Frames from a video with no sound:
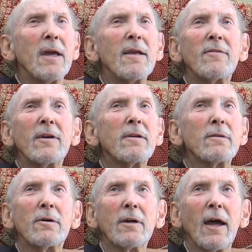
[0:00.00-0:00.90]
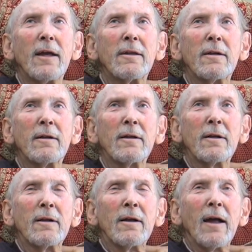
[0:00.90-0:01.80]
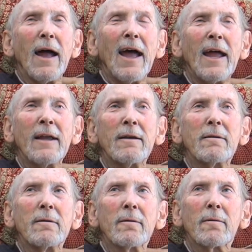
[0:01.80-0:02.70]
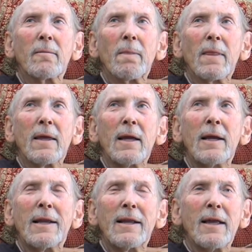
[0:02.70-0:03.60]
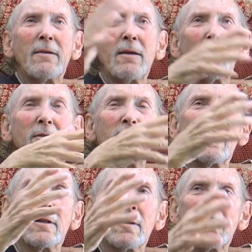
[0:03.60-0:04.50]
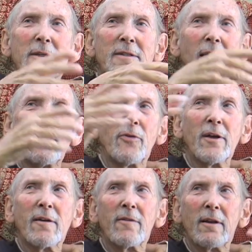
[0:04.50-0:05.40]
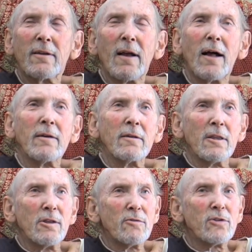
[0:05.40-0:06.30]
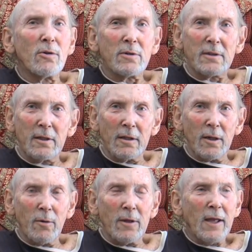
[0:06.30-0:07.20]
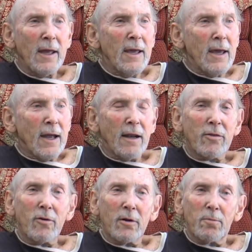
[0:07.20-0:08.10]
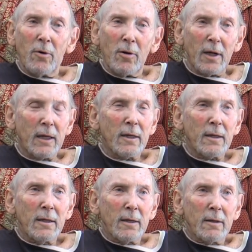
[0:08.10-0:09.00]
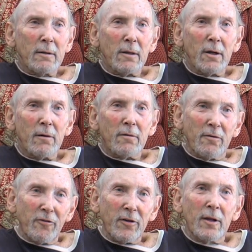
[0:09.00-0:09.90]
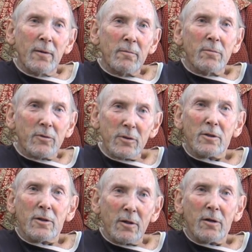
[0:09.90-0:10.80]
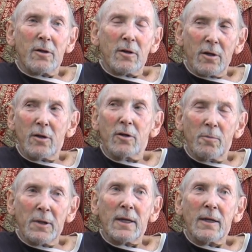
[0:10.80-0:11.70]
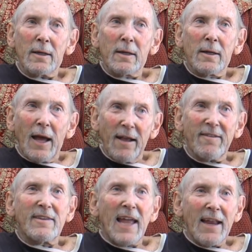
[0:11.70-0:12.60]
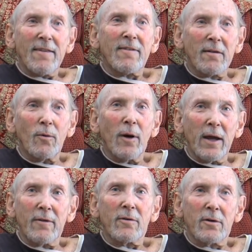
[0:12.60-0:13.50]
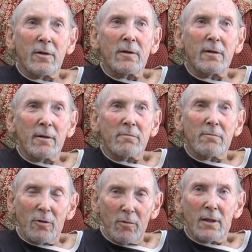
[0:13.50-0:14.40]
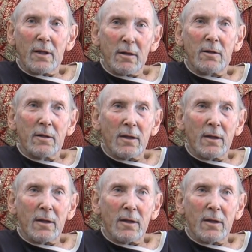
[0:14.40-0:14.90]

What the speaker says: Amazing to look at, and it was dealing with the same things that Italian literature was dealing with, and I thought, boy, the films could be as dense in a way as a really good